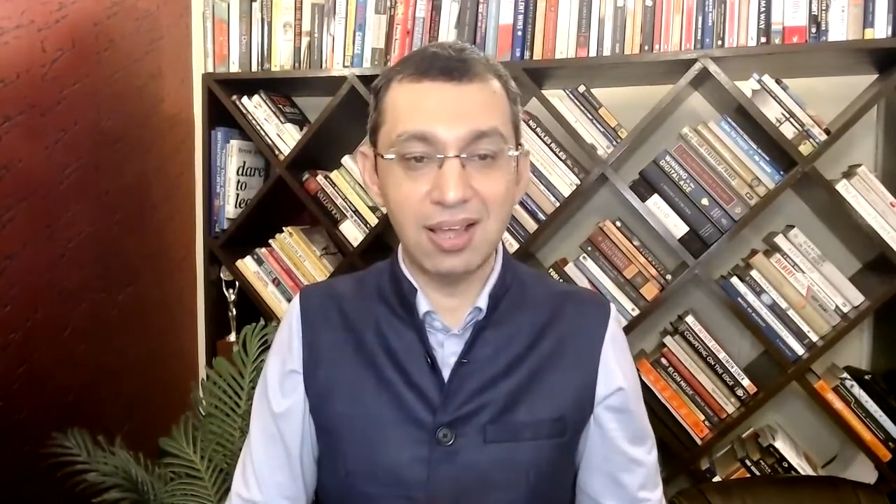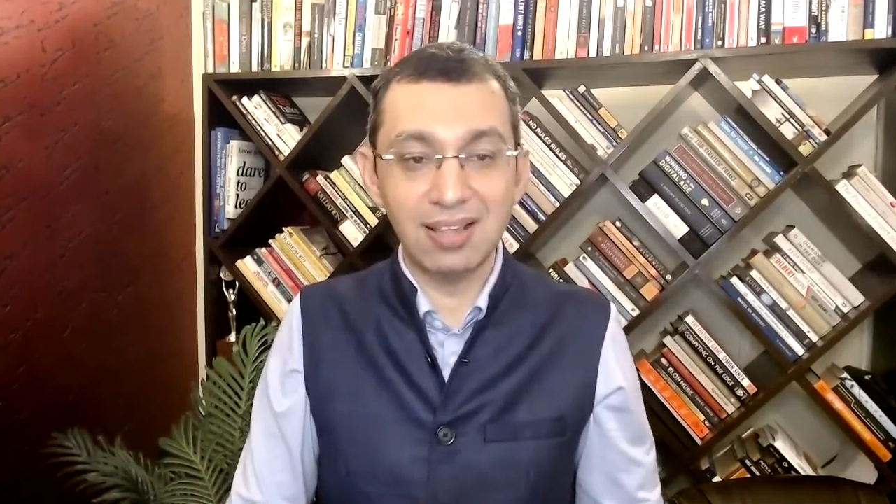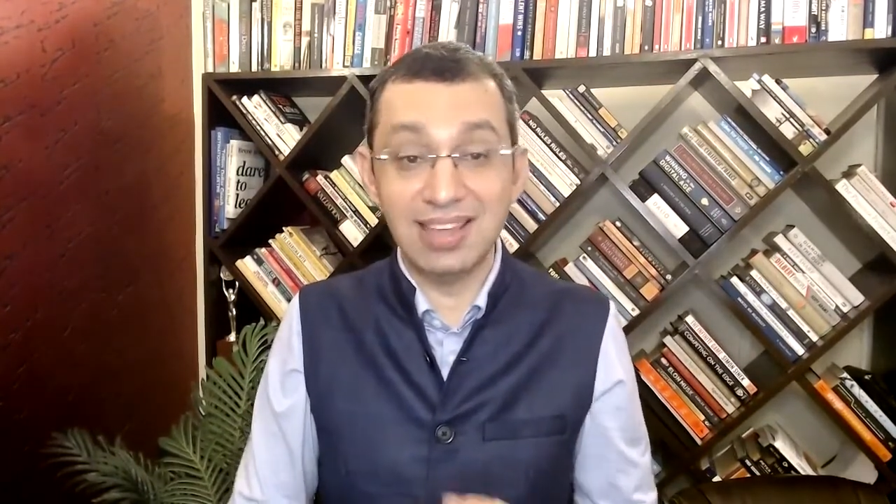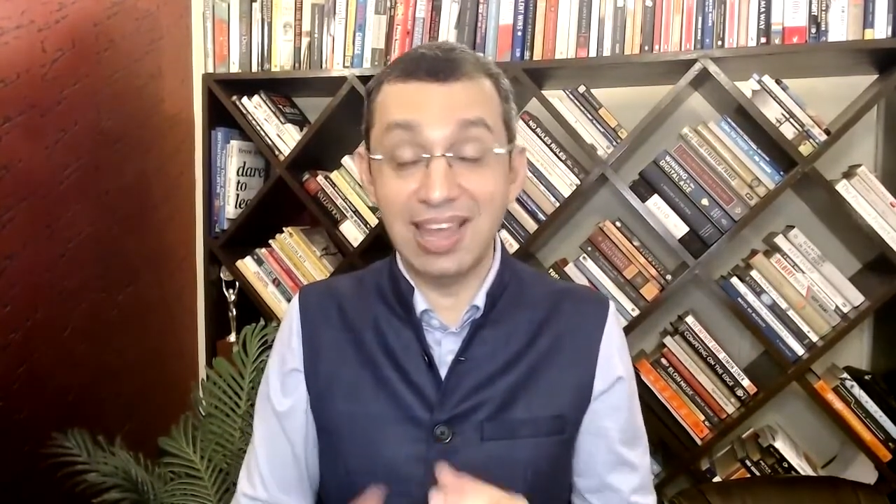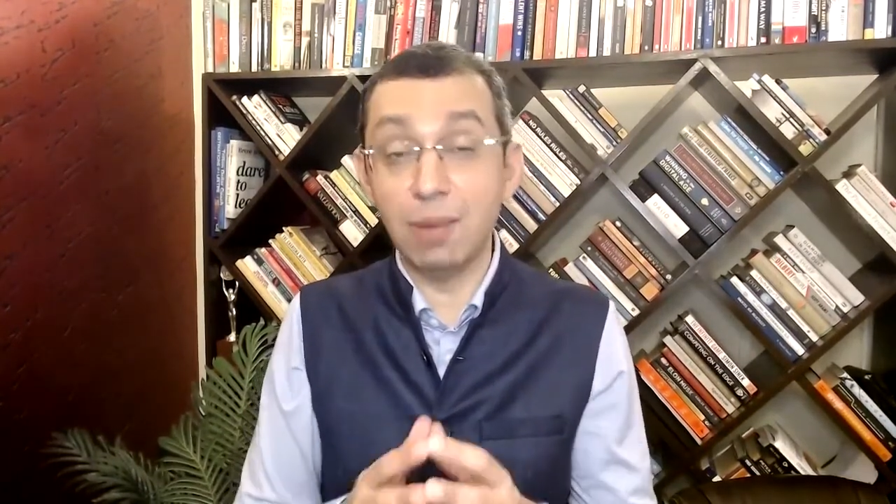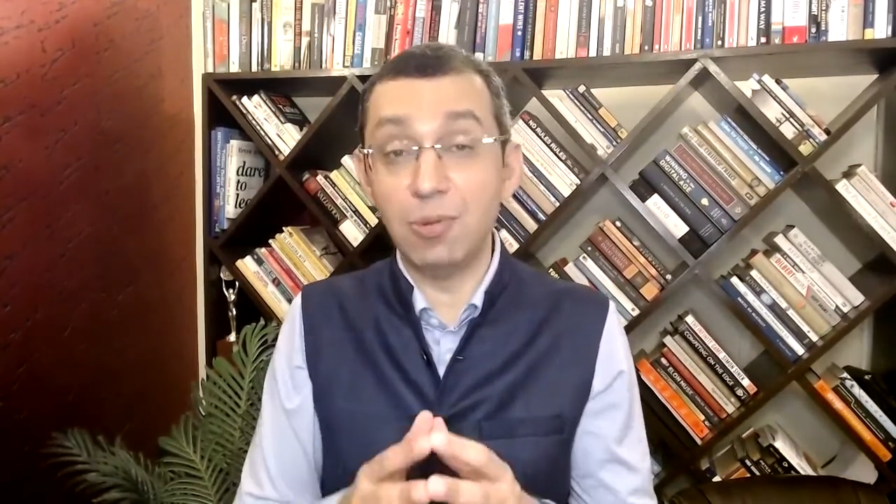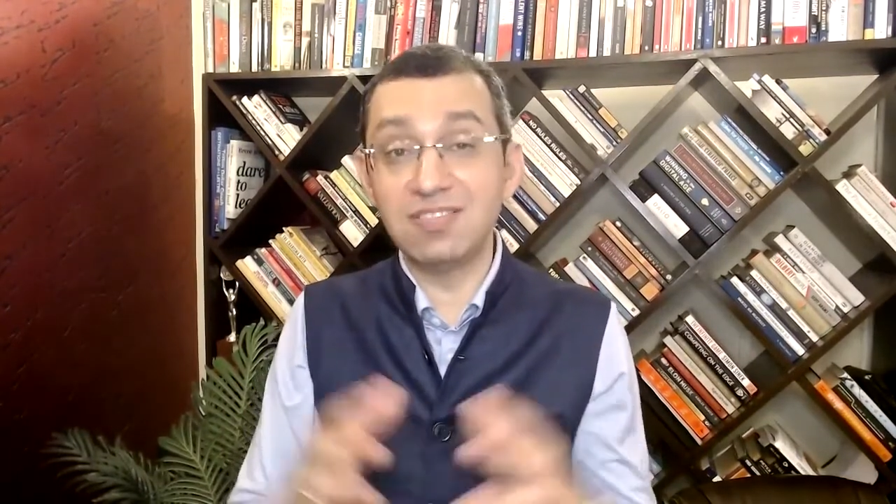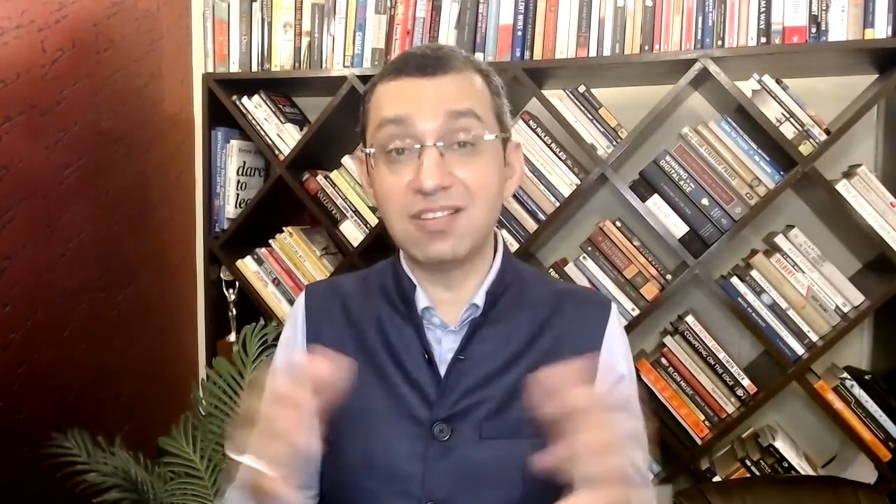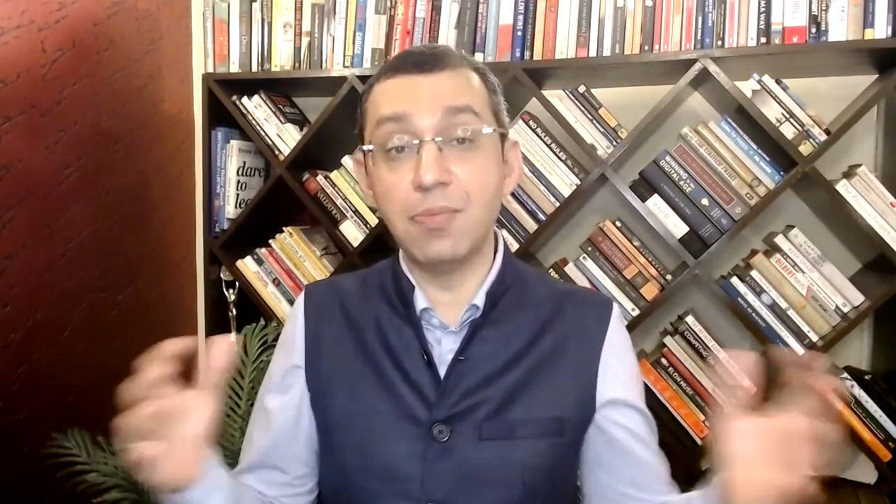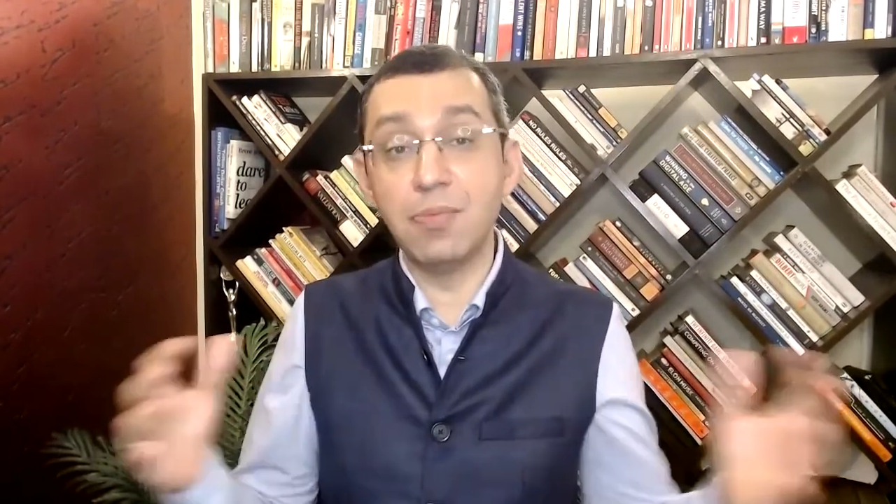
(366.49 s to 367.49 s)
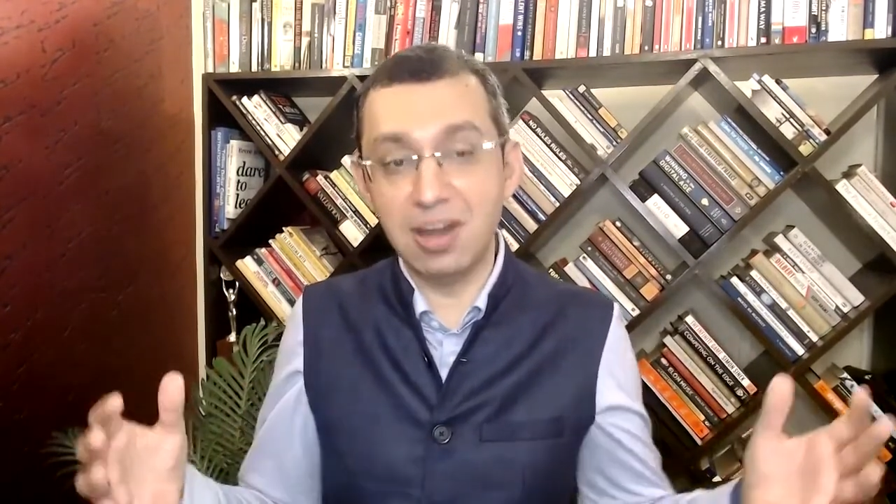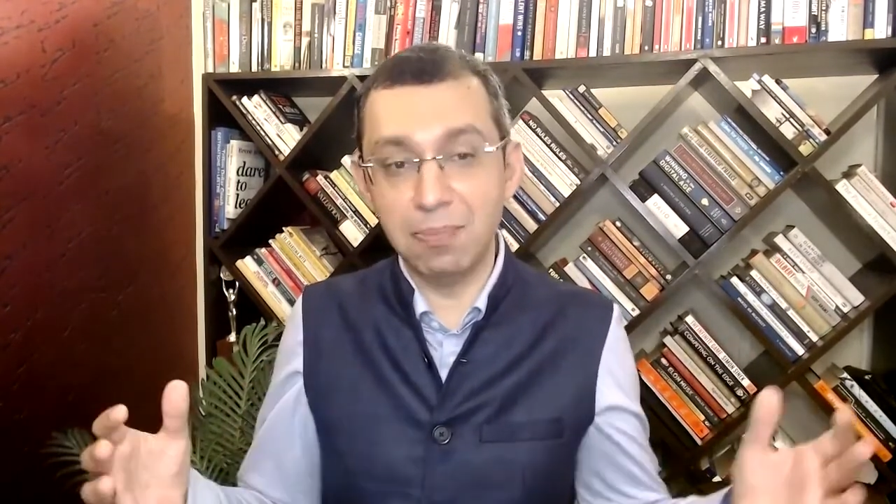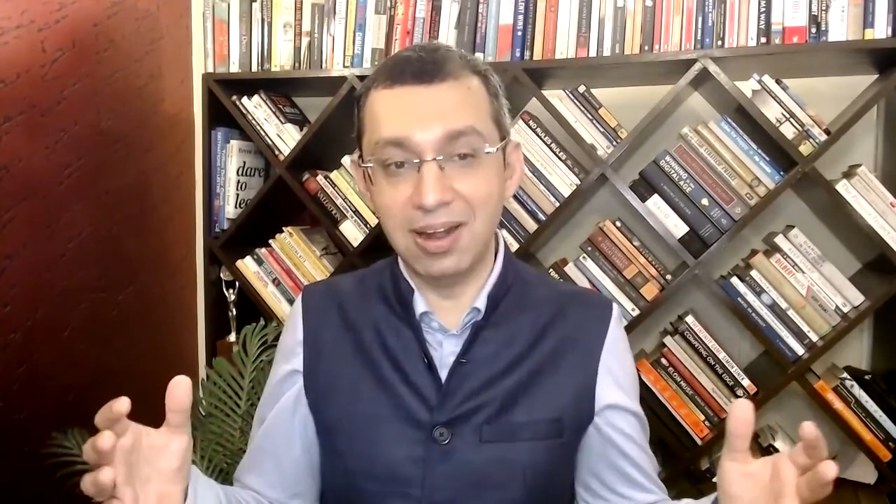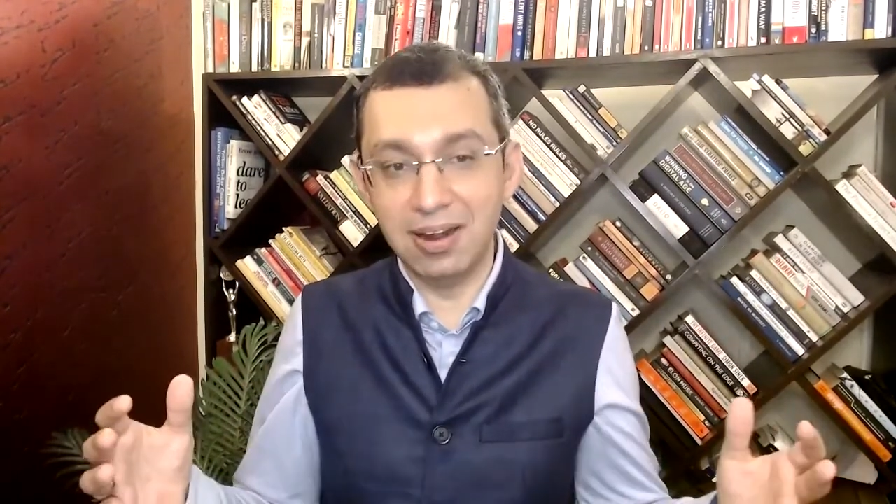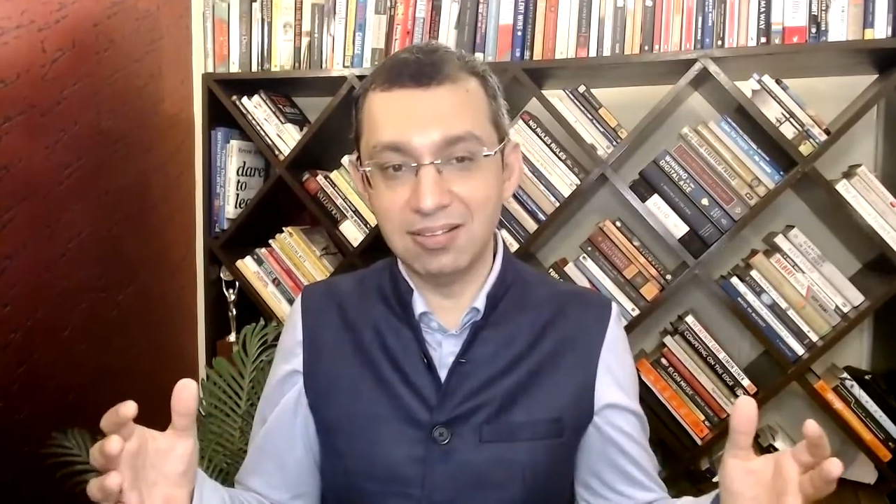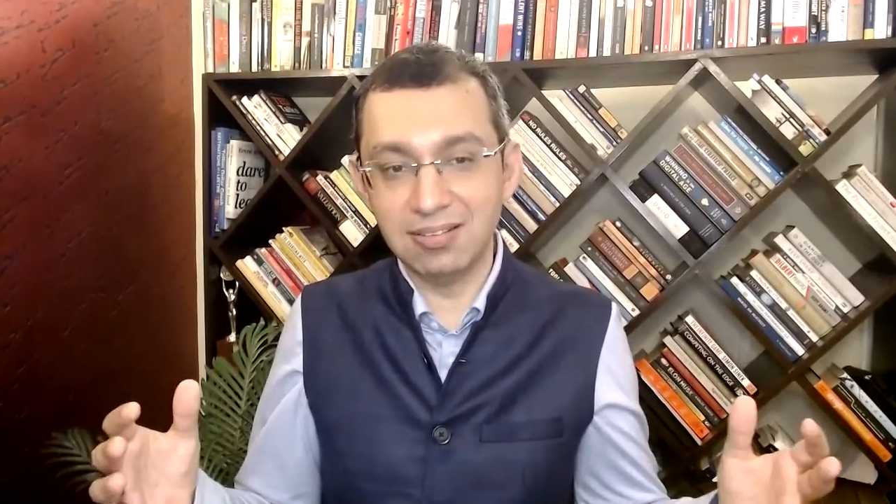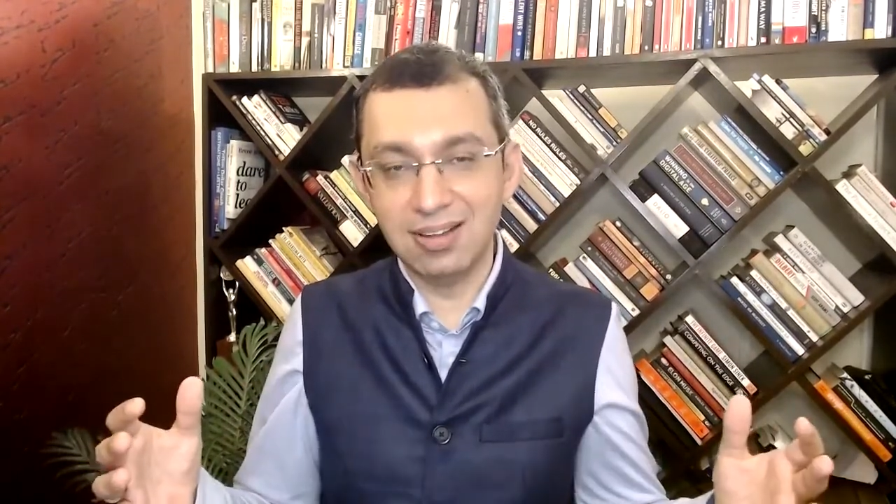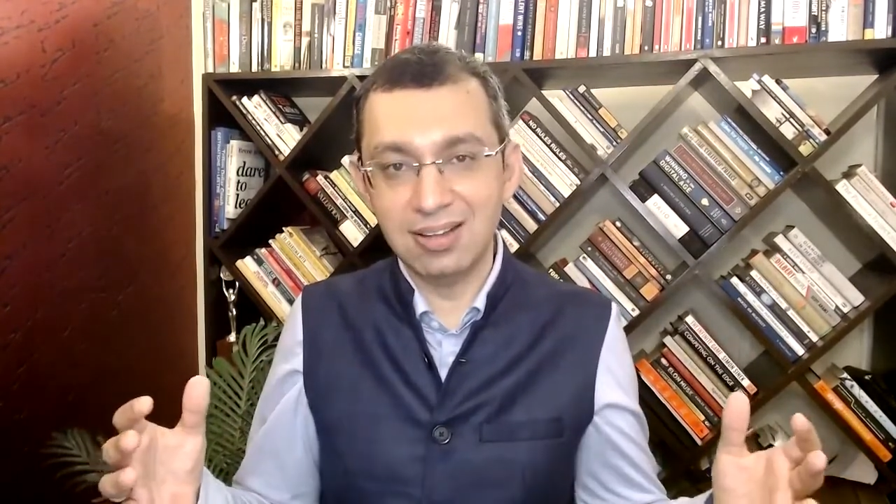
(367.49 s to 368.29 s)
the AWS Community Builders.